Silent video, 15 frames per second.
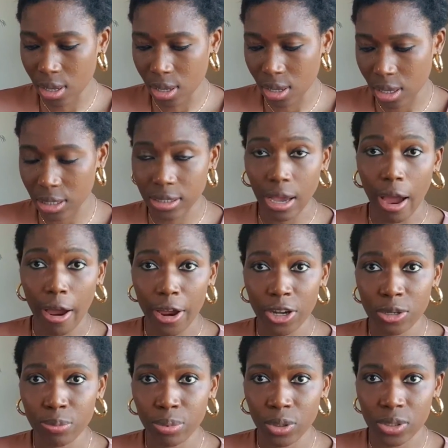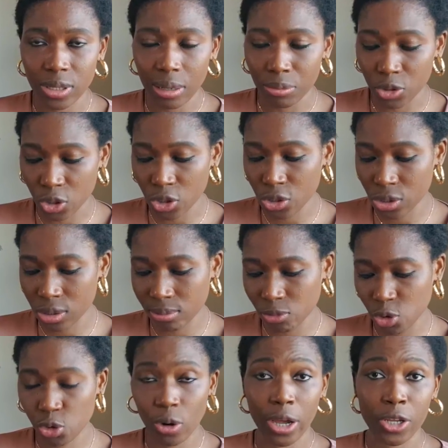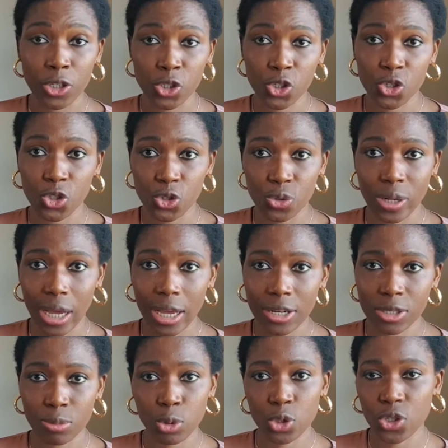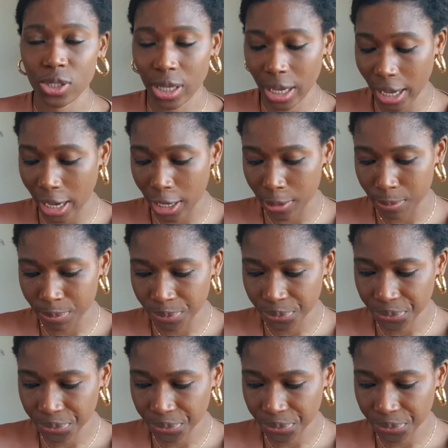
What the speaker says: It's hard, but I'm just trying to do that as much as I can.